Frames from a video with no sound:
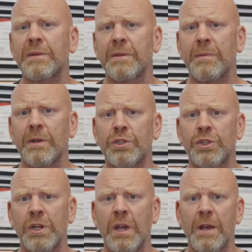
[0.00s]
so
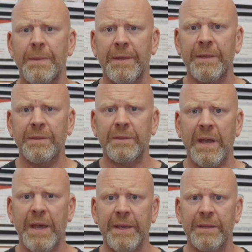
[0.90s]
much these
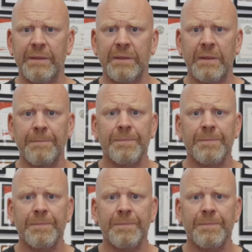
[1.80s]
days.